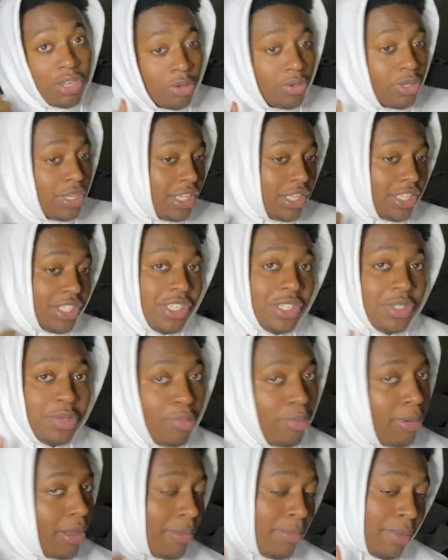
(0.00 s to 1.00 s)
yo, DDG just
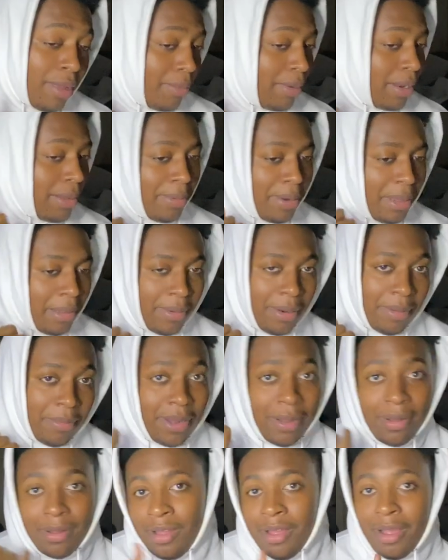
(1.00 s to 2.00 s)
replied, blah, blah, blah, blah,
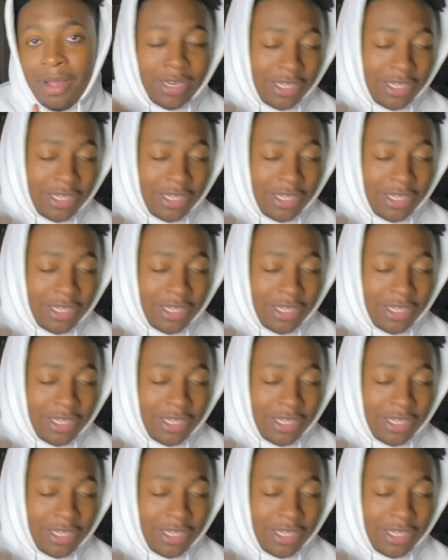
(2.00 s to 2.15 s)
blah.